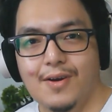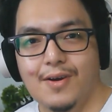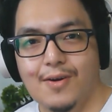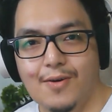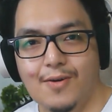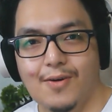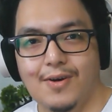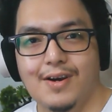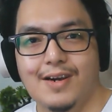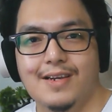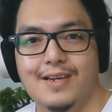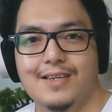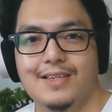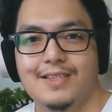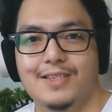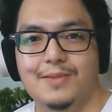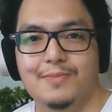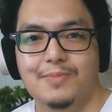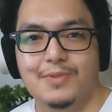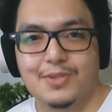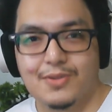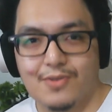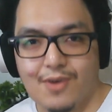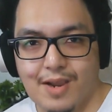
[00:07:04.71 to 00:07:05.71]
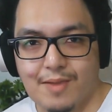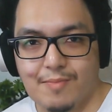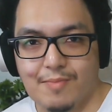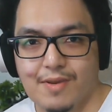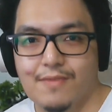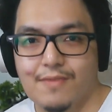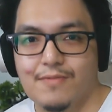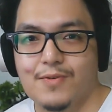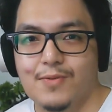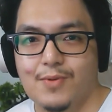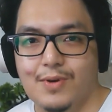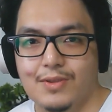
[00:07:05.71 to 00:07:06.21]
or subscribe
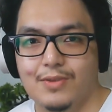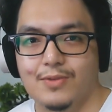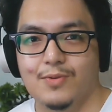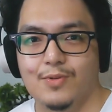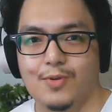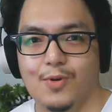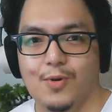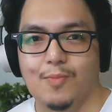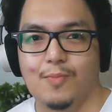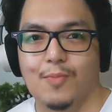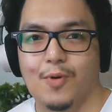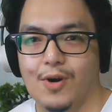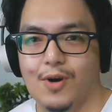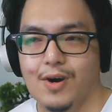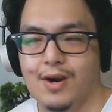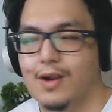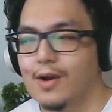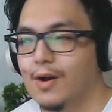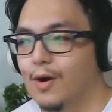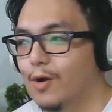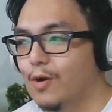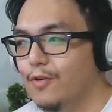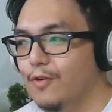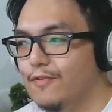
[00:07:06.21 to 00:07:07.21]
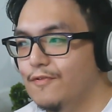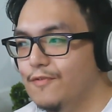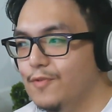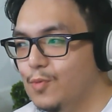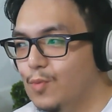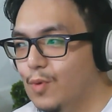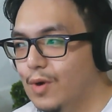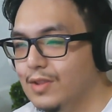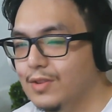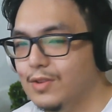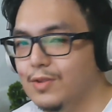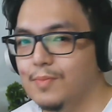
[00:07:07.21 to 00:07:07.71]
if you want to know more or if you
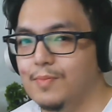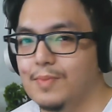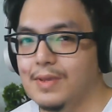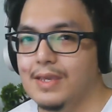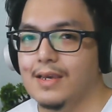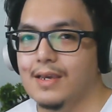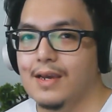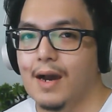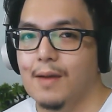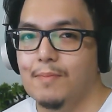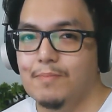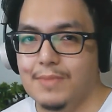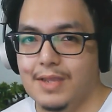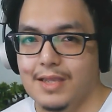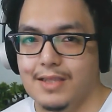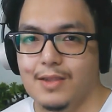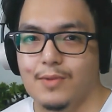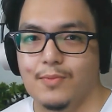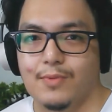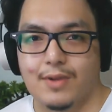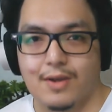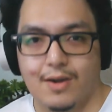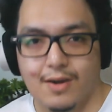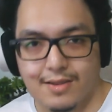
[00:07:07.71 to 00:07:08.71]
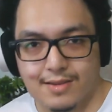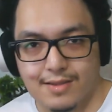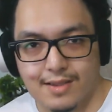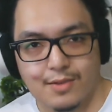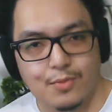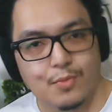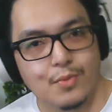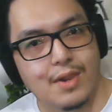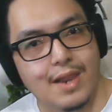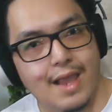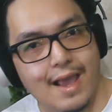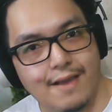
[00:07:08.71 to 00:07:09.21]
want to be updated with the
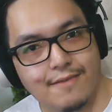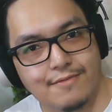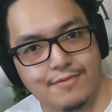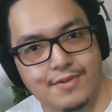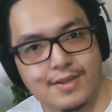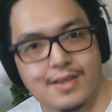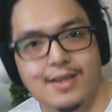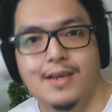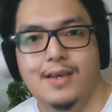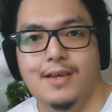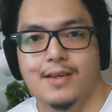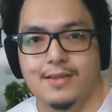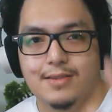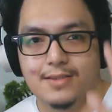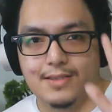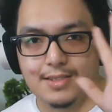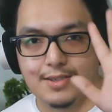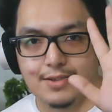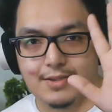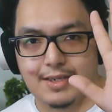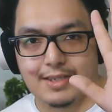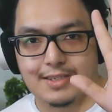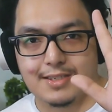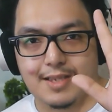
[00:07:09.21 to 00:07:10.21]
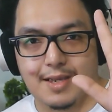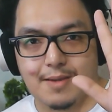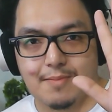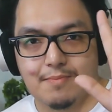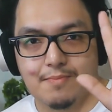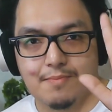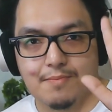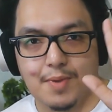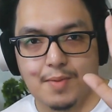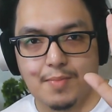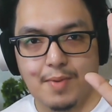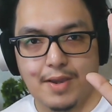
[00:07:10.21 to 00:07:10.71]
content we'll have. See you next time.
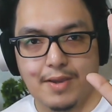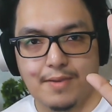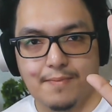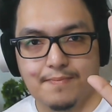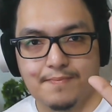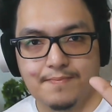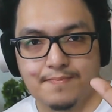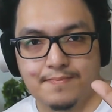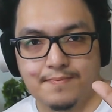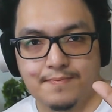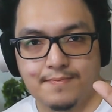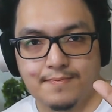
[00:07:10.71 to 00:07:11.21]
Bye-bye.